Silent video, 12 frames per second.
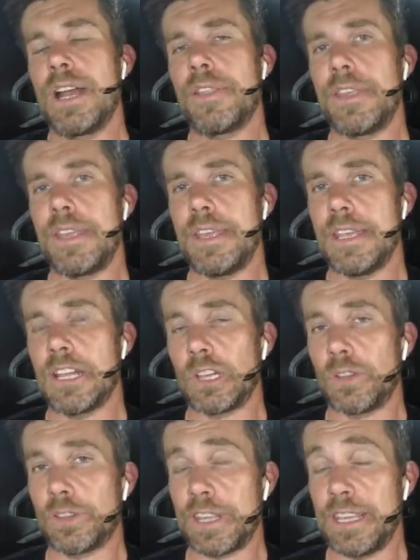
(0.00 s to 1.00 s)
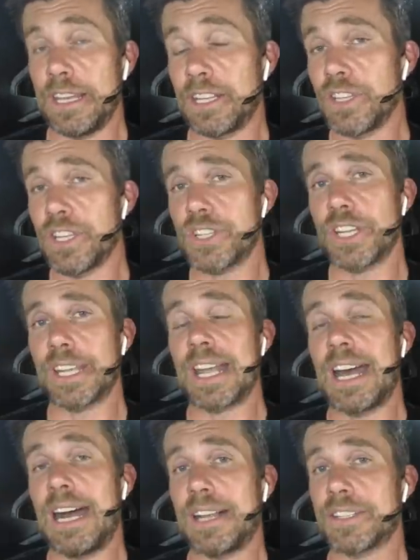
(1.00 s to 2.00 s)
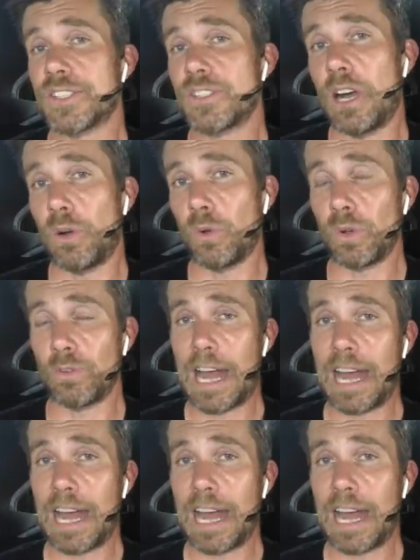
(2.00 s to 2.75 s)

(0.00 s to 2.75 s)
the ignition cut style